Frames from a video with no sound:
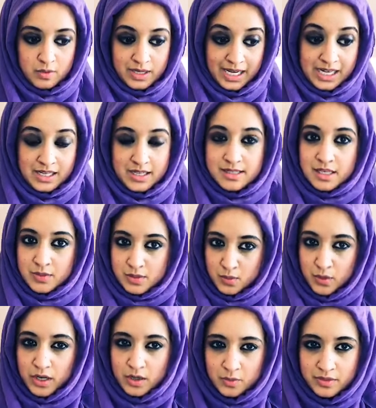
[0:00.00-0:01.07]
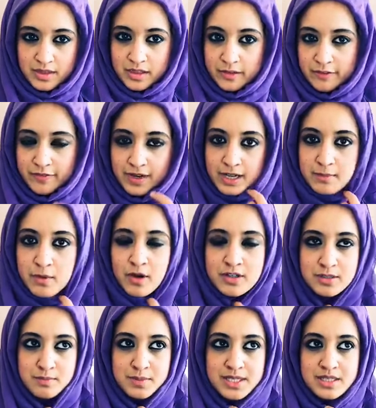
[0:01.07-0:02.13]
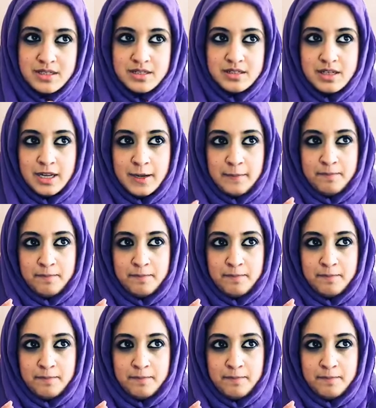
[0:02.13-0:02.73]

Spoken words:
ladies that I was working with in the affiliate marketing business,